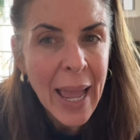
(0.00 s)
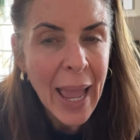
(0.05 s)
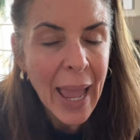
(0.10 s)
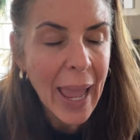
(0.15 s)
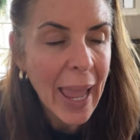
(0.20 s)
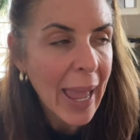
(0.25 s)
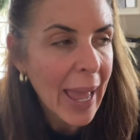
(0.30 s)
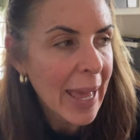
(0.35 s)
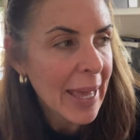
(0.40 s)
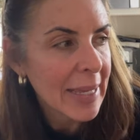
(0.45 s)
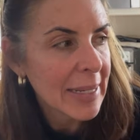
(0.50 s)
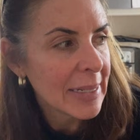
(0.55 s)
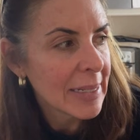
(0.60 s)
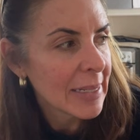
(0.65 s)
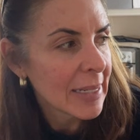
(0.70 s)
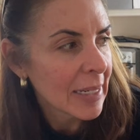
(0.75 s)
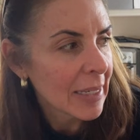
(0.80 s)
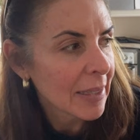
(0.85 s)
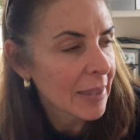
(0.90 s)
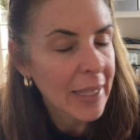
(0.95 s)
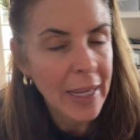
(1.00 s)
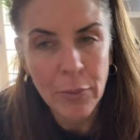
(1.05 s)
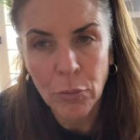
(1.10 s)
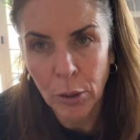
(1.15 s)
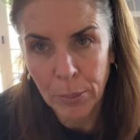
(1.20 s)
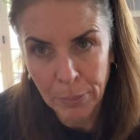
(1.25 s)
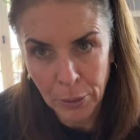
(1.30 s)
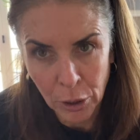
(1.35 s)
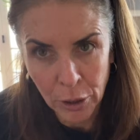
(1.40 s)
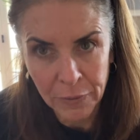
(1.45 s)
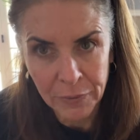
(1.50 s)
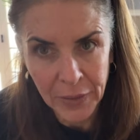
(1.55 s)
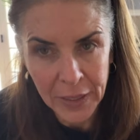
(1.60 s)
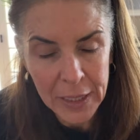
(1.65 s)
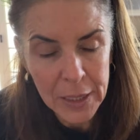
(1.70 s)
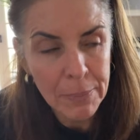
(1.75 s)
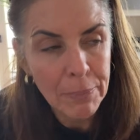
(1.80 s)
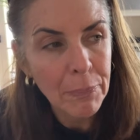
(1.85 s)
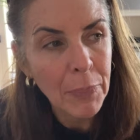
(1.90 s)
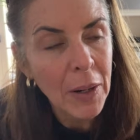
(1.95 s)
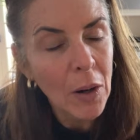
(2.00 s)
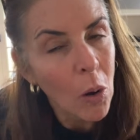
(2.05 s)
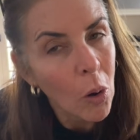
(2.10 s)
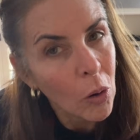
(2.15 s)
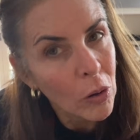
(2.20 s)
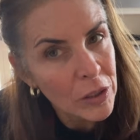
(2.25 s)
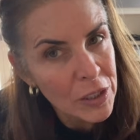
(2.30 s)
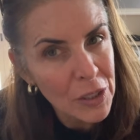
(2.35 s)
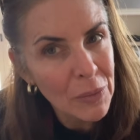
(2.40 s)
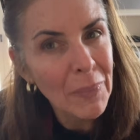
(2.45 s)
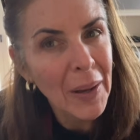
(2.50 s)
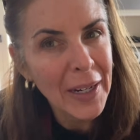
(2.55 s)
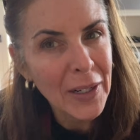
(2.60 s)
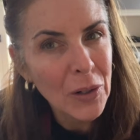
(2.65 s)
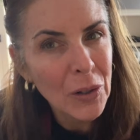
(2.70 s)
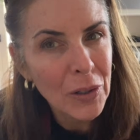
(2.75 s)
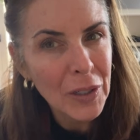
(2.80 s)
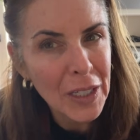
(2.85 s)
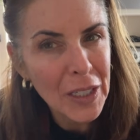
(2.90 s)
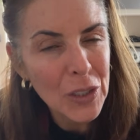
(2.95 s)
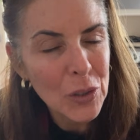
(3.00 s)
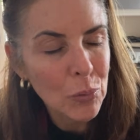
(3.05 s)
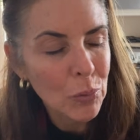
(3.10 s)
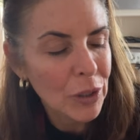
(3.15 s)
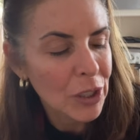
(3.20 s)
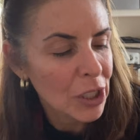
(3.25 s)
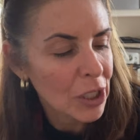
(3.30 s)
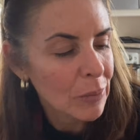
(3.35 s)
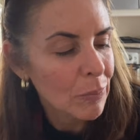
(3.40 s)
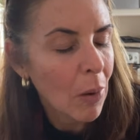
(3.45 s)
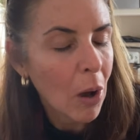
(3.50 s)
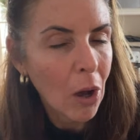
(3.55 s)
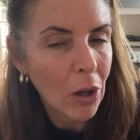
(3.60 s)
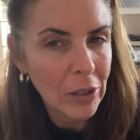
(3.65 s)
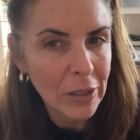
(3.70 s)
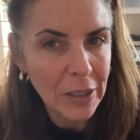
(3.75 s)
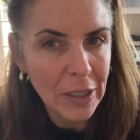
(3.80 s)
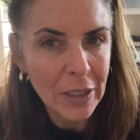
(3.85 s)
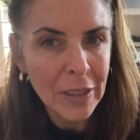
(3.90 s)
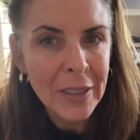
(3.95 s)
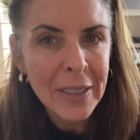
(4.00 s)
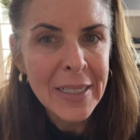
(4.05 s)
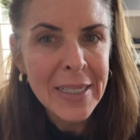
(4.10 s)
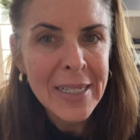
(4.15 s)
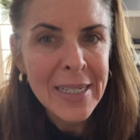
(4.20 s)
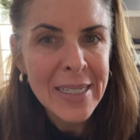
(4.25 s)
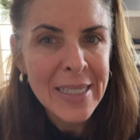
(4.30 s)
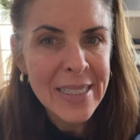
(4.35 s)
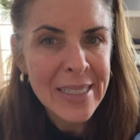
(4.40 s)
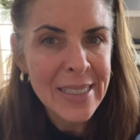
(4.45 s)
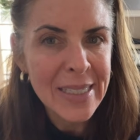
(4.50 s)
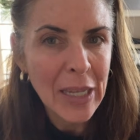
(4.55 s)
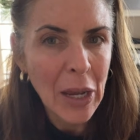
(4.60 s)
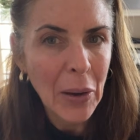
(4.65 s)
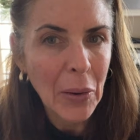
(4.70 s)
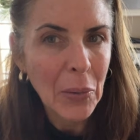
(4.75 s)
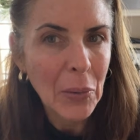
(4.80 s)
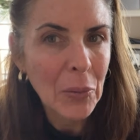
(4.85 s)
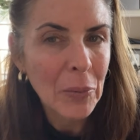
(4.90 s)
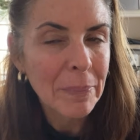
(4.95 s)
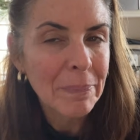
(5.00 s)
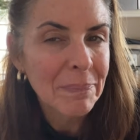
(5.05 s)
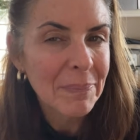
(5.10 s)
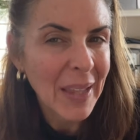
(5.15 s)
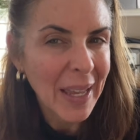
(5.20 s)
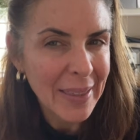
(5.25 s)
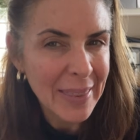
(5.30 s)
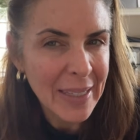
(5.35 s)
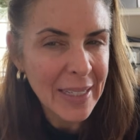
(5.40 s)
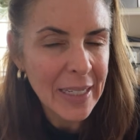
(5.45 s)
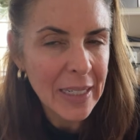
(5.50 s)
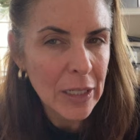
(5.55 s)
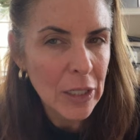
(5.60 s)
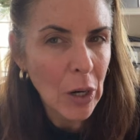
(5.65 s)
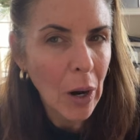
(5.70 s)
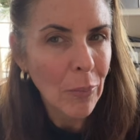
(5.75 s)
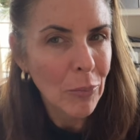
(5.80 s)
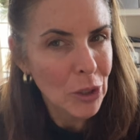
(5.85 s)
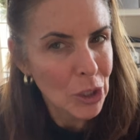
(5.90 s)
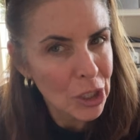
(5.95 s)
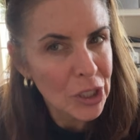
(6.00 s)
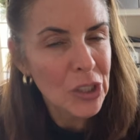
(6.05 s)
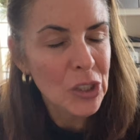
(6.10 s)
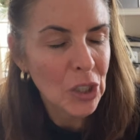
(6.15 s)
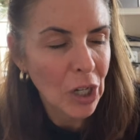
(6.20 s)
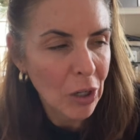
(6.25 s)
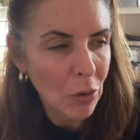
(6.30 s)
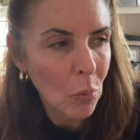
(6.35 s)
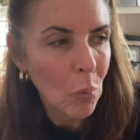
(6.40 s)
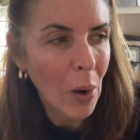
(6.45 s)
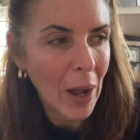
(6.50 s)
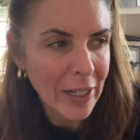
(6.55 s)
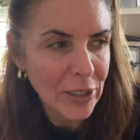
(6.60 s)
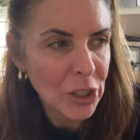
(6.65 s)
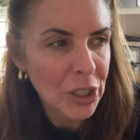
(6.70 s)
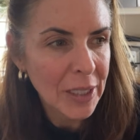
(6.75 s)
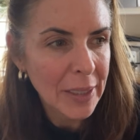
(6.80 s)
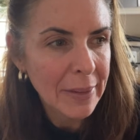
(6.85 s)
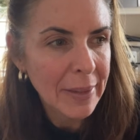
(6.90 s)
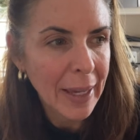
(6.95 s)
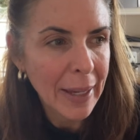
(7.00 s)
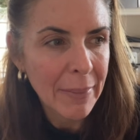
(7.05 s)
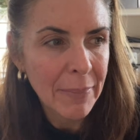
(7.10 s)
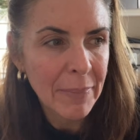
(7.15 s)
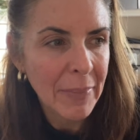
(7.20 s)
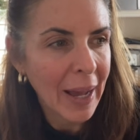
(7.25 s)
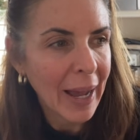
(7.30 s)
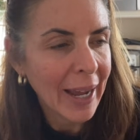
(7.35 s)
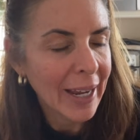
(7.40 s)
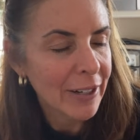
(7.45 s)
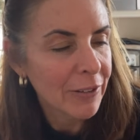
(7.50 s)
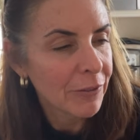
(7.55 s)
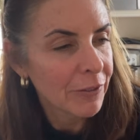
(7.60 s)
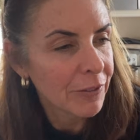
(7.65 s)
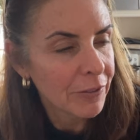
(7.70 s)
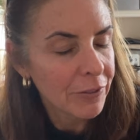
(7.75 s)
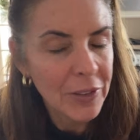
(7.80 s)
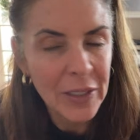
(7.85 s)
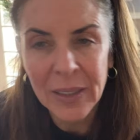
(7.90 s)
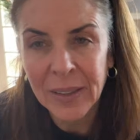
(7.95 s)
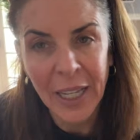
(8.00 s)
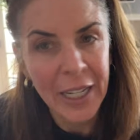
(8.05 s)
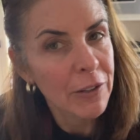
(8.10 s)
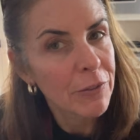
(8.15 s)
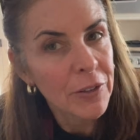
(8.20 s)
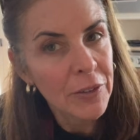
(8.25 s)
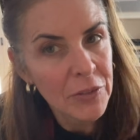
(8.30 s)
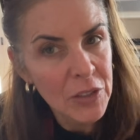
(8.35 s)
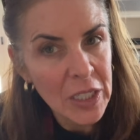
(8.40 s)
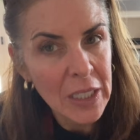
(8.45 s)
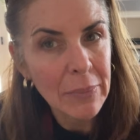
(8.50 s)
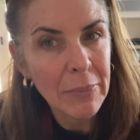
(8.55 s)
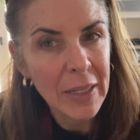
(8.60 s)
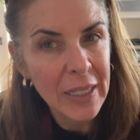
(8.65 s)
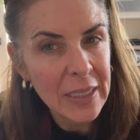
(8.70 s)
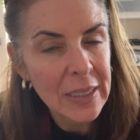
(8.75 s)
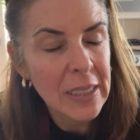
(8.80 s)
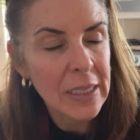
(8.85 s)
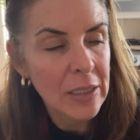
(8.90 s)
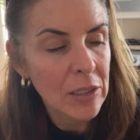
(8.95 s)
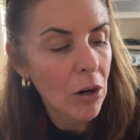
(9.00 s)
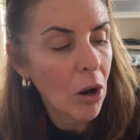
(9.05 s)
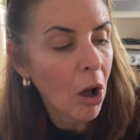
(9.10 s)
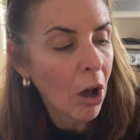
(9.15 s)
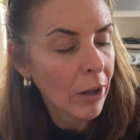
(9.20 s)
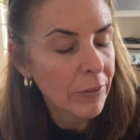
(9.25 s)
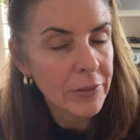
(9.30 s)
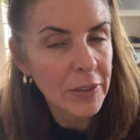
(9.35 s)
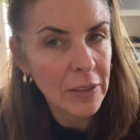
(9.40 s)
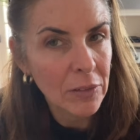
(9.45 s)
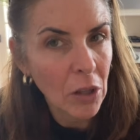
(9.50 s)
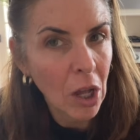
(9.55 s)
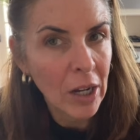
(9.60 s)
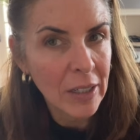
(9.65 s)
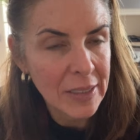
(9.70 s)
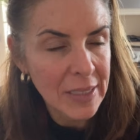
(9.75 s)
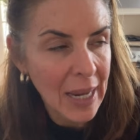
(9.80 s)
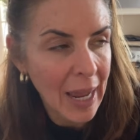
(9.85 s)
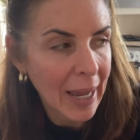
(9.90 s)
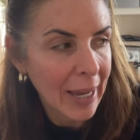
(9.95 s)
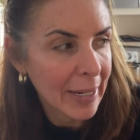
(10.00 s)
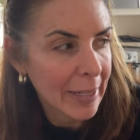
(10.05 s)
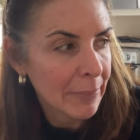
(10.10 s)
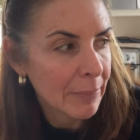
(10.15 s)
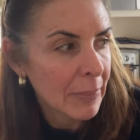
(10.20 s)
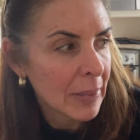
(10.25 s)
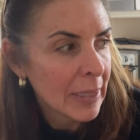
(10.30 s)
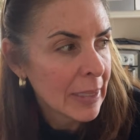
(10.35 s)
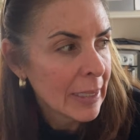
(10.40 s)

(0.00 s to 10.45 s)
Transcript: and they were perfect. But also my cookies were smaller. So I think I would just start watching them. I feel like 15 minutes is an awfully long time